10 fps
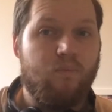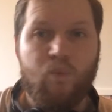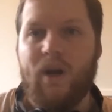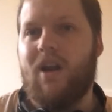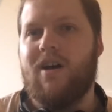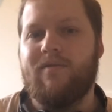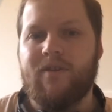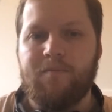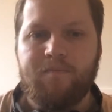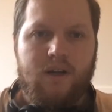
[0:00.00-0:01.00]
we're
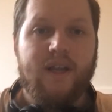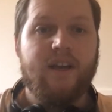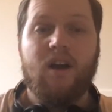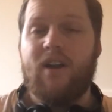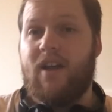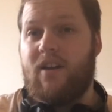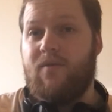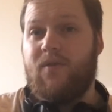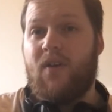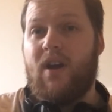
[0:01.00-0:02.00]
laughing. Lingard had
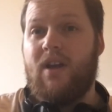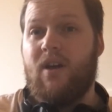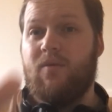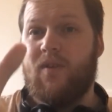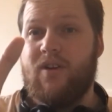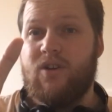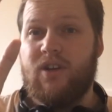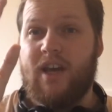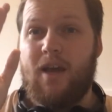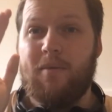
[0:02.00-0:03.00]
another very
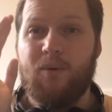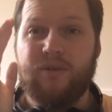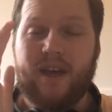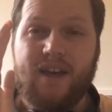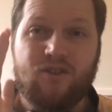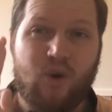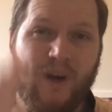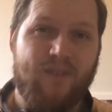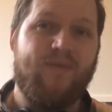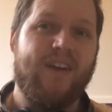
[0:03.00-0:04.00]
good game. It was his
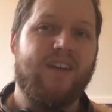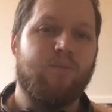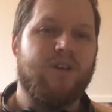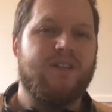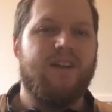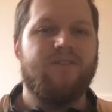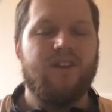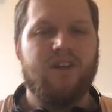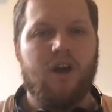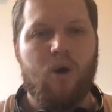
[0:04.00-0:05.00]
quick thinking which led to
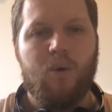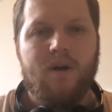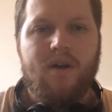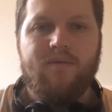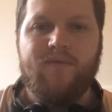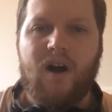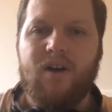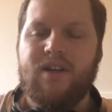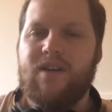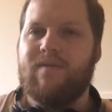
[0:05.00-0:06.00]
the goal.
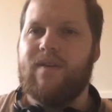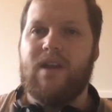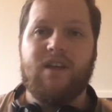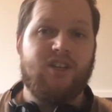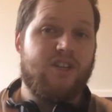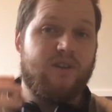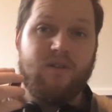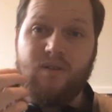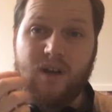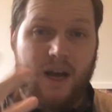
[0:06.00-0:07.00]
Vardy finished,
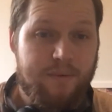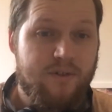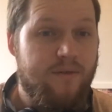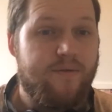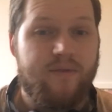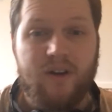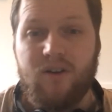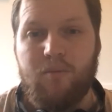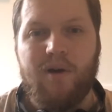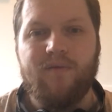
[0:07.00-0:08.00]
absolutely
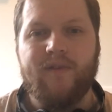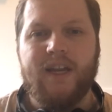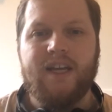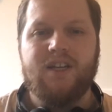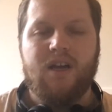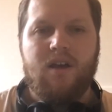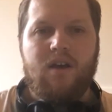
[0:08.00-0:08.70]
thunderbolt finish.